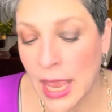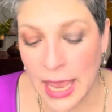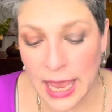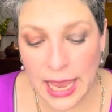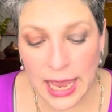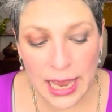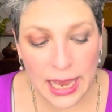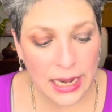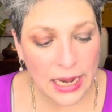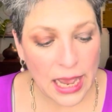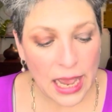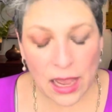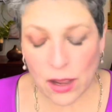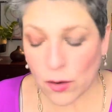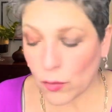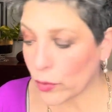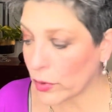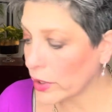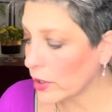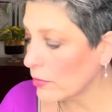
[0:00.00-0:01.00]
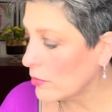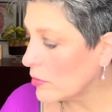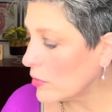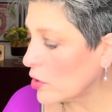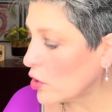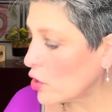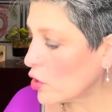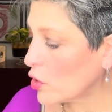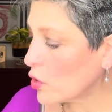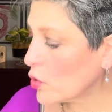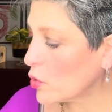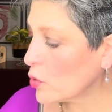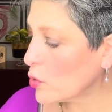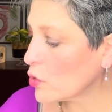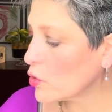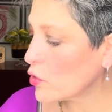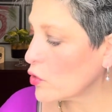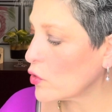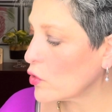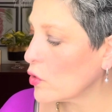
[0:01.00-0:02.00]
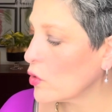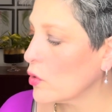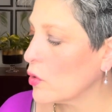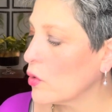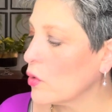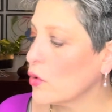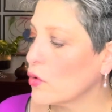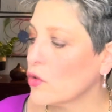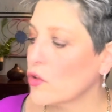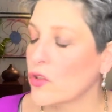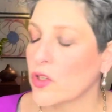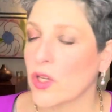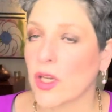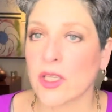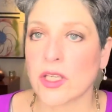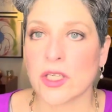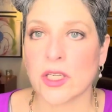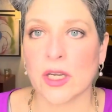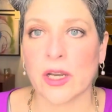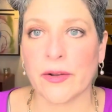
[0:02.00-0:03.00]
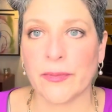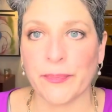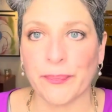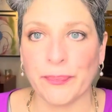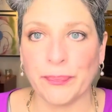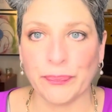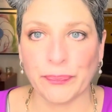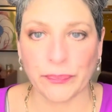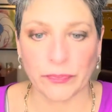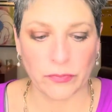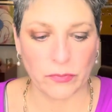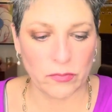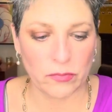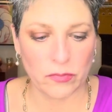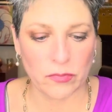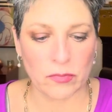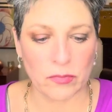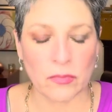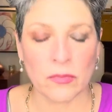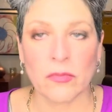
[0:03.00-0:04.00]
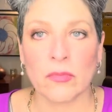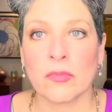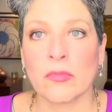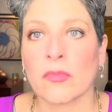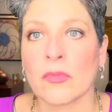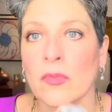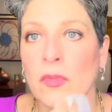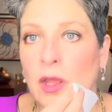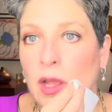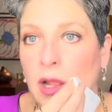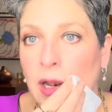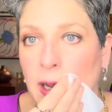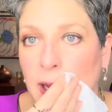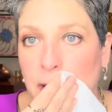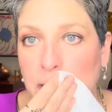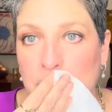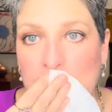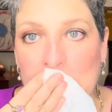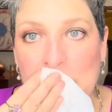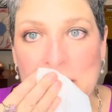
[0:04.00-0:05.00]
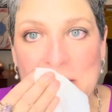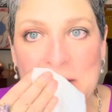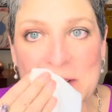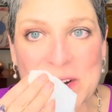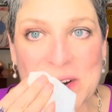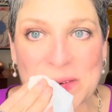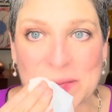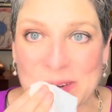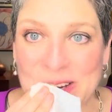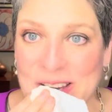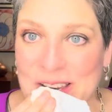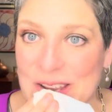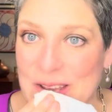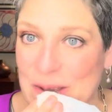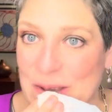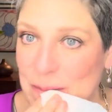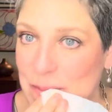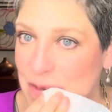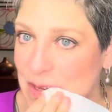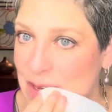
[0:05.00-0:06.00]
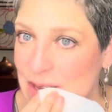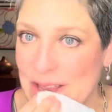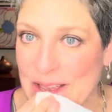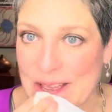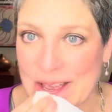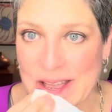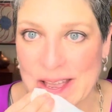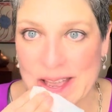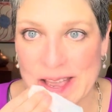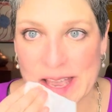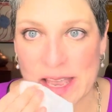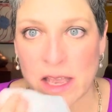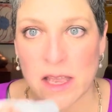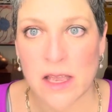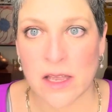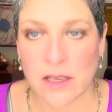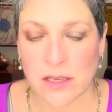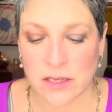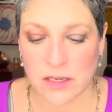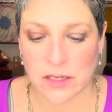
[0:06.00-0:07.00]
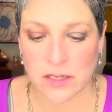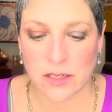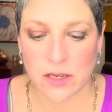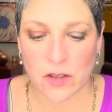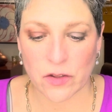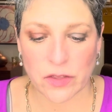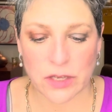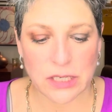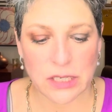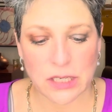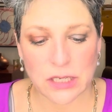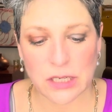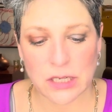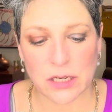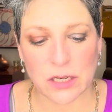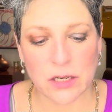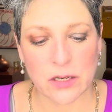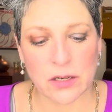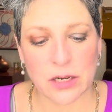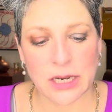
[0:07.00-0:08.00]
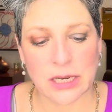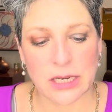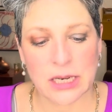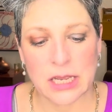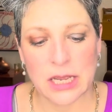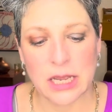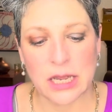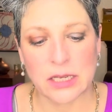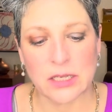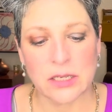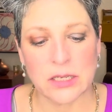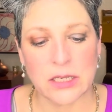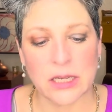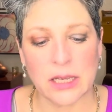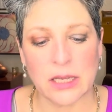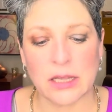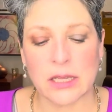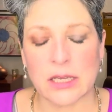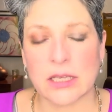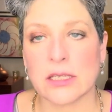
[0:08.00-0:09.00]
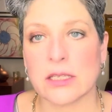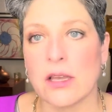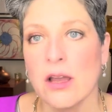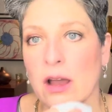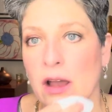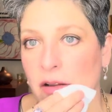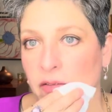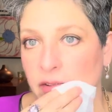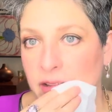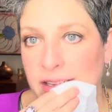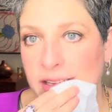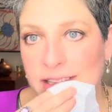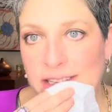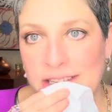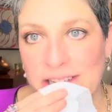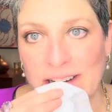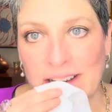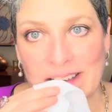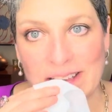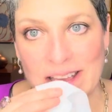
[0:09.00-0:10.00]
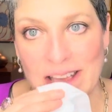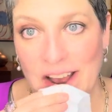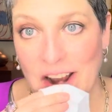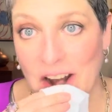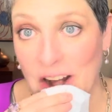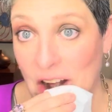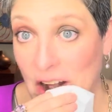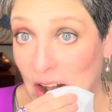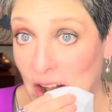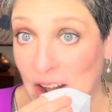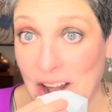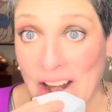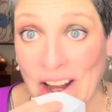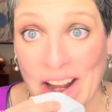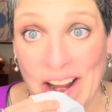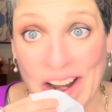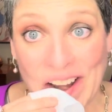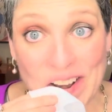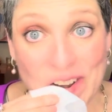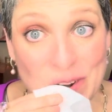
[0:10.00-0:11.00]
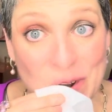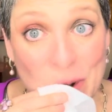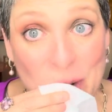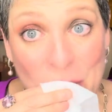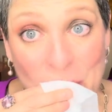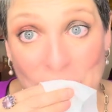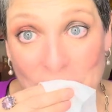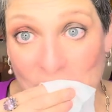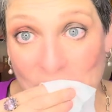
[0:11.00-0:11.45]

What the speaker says: and I wouldn't use such a lot of color in my lips. So this is a good idea to take this off and try her natural.